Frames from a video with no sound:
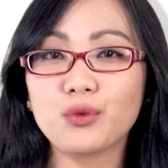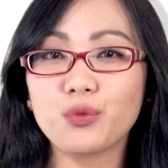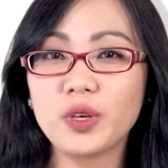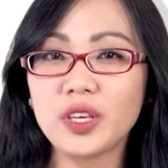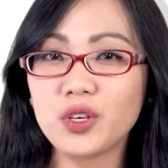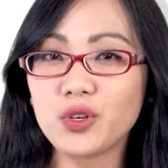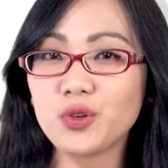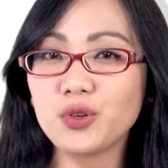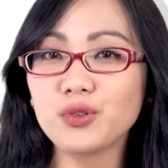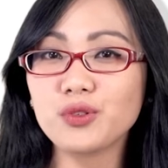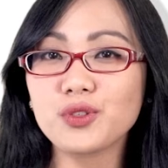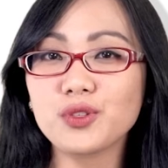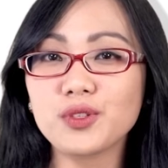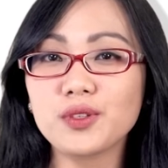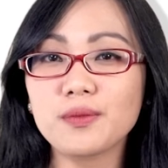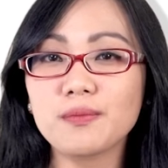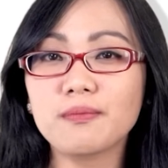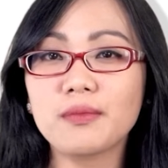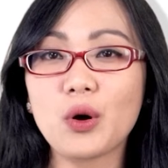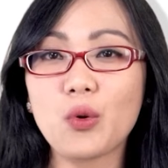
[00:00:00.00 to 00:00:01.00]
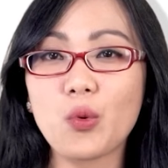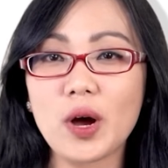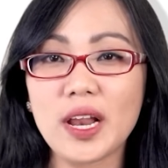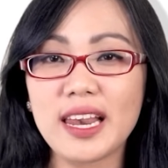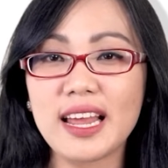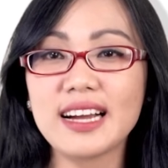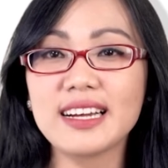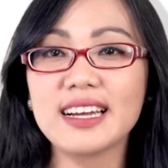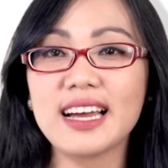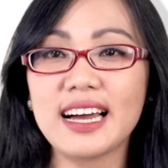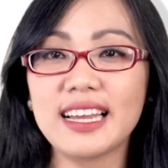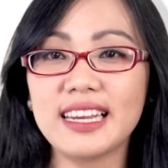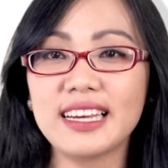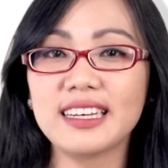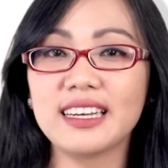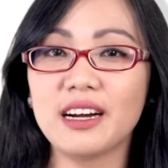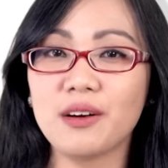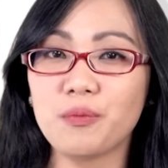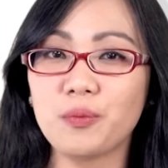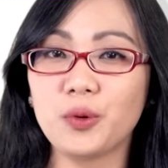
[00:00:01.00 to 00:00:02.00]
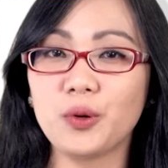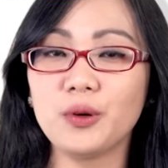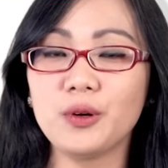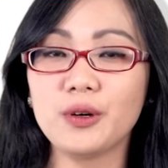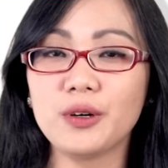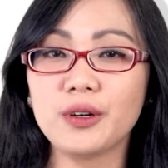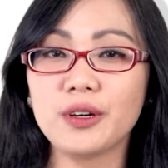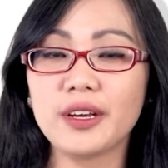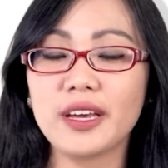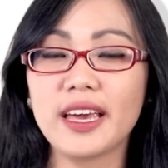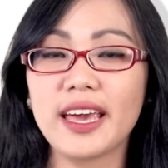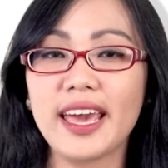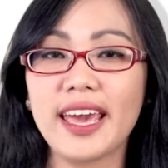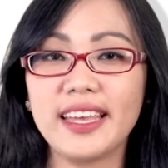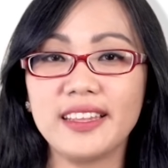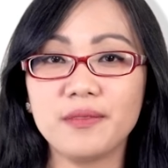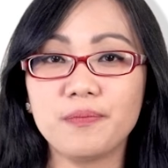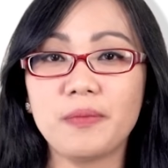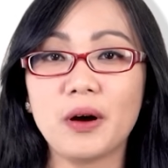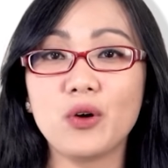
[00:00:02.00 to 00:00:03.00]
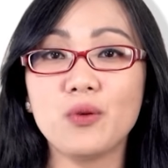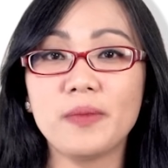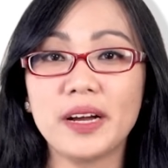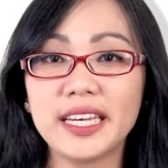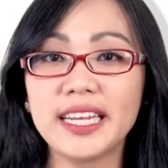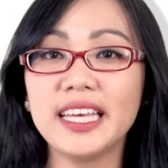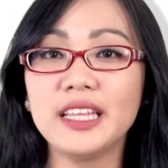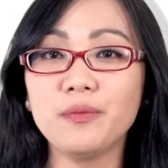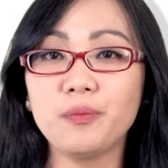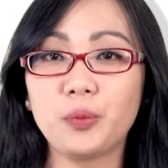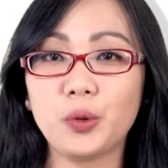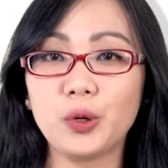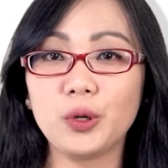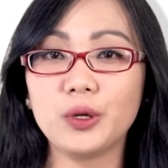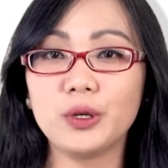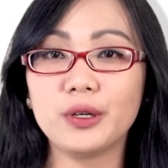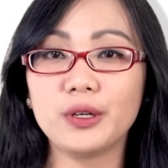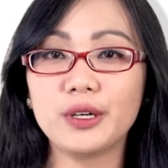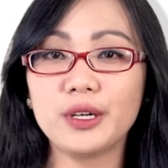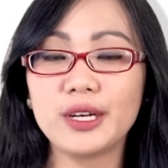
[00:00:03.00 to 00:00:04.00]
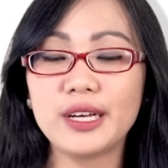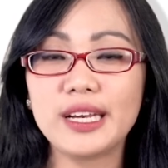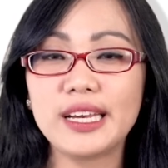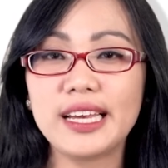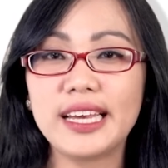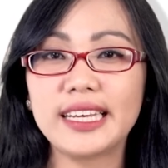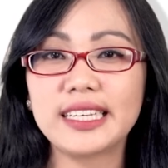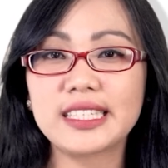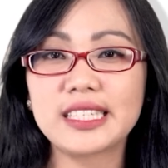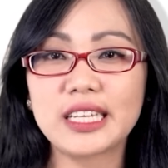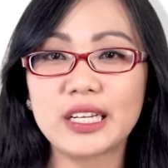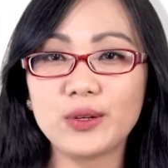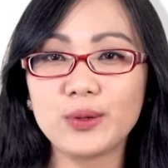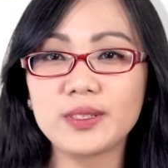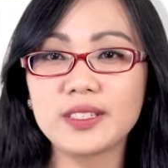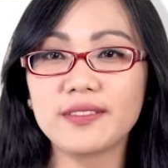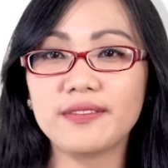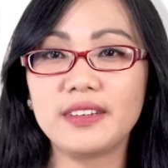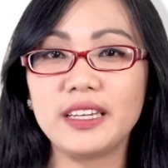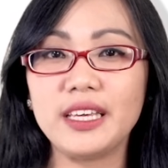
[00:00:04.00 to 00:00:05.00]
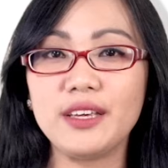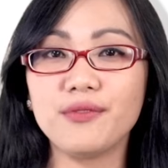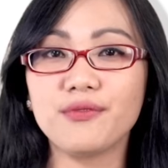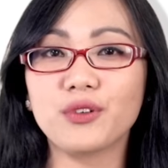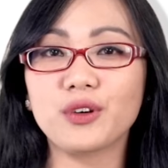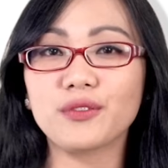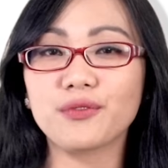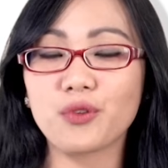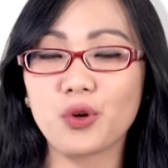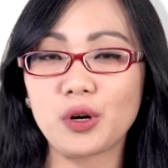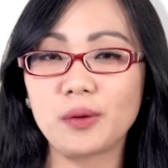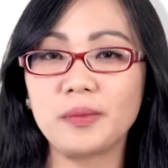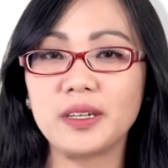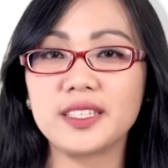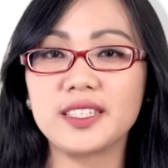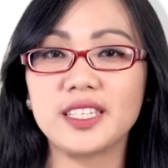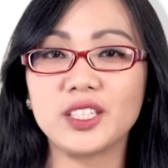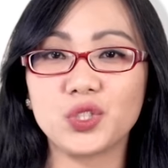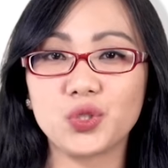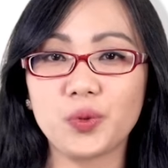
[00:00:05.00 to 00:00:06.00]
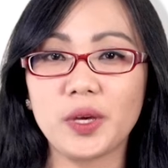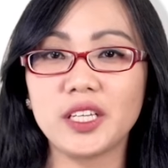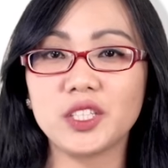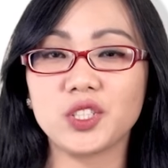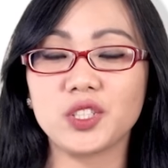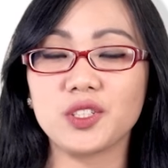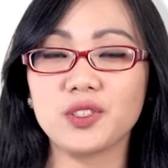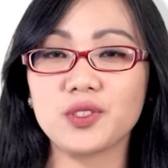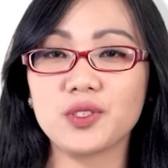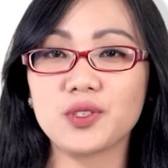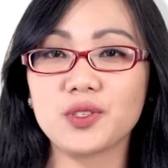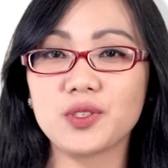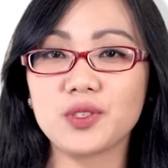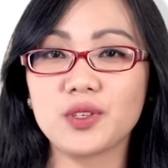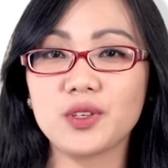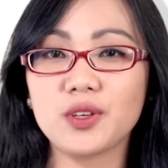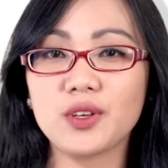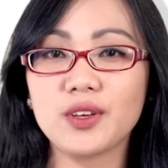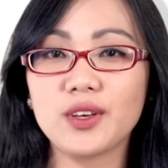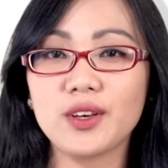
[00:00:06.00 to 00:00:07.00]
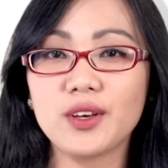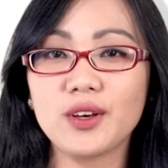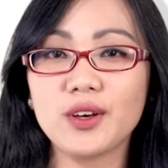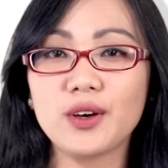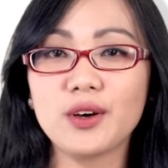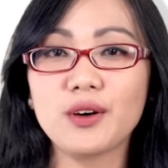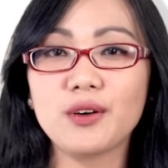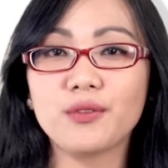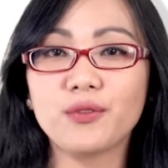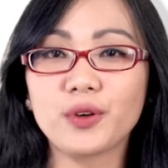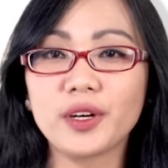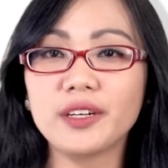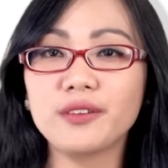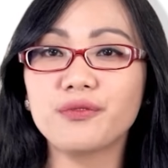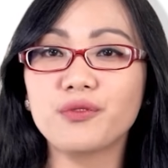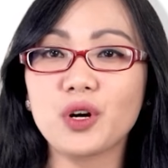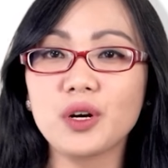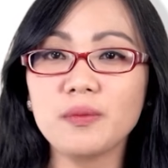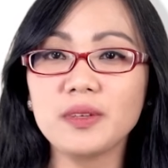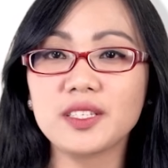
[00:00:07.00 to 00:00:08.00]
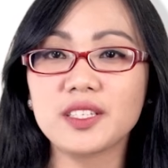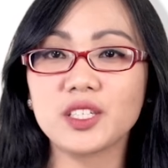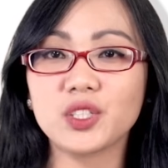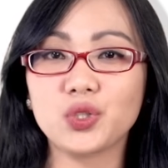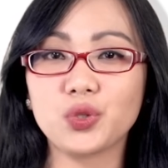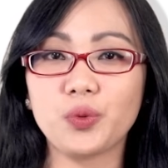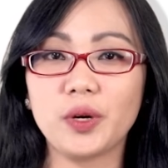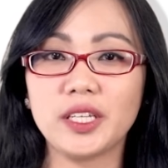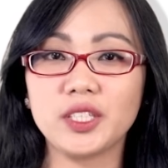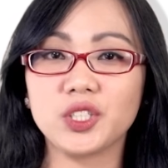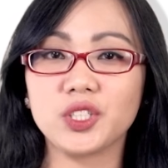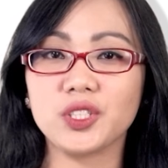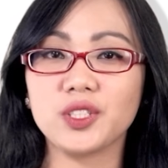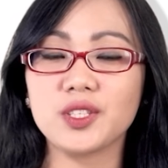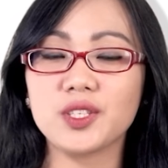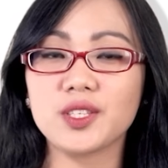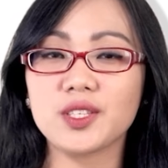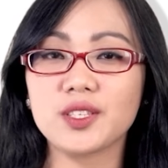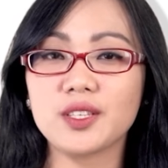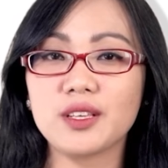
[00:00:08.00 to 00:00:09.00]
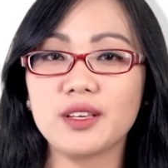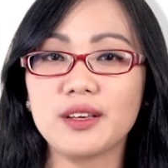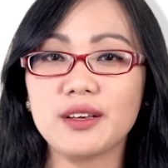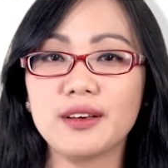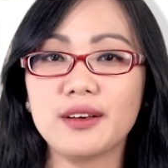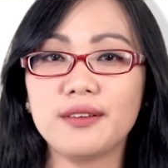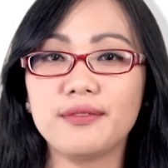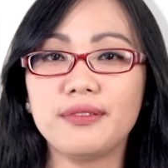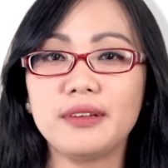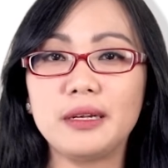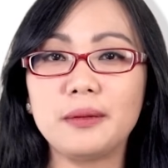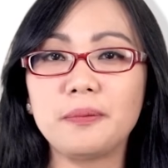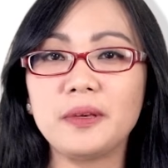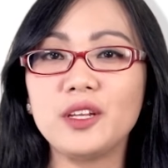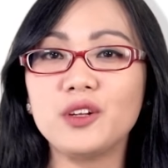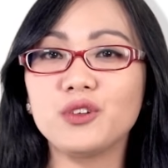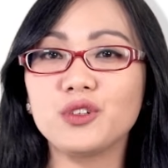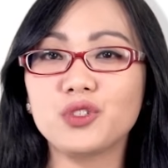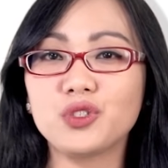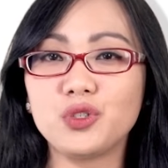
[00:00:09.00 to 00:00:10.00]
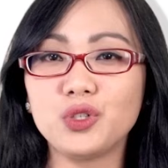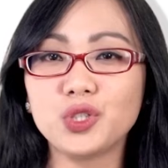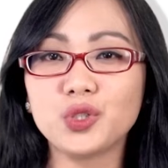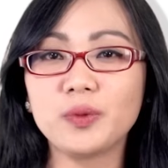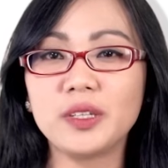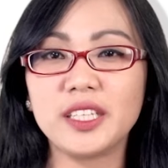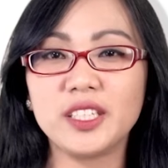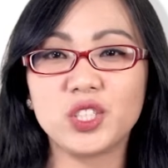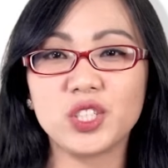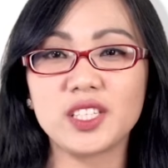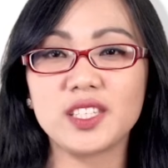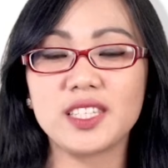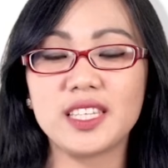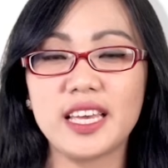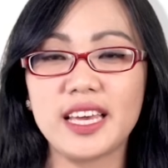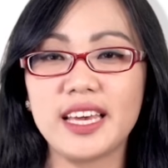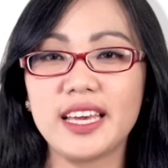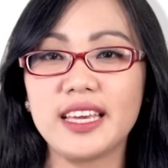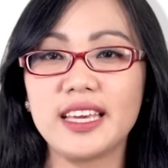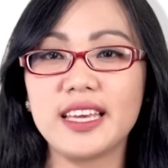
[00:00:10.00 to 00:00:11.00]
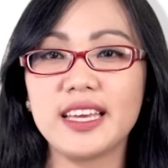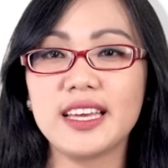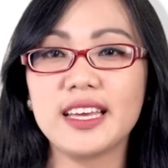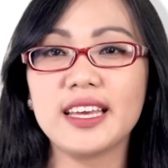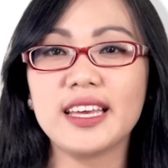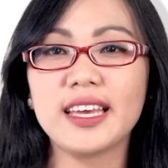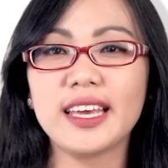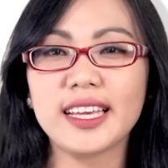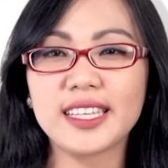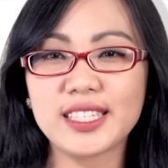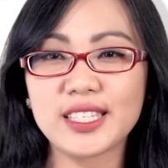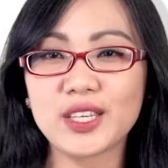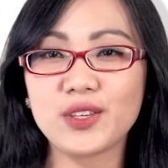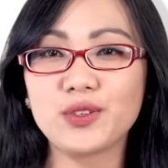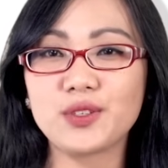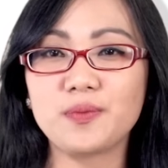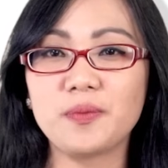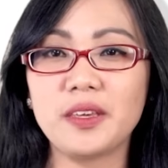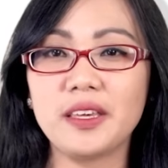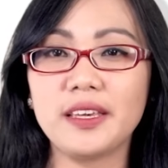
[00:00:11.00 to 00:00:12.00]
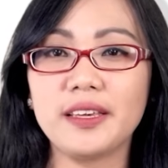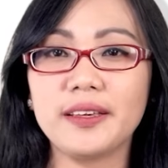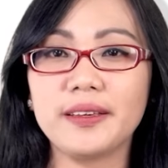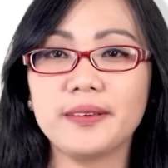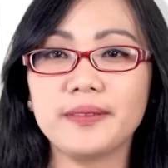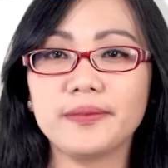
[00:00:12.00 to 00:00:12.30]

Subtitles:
We use mawalang galang lang po and paumanhin po exclusively for formal situations. For informal situations, Filipinos usually just say, excuse me.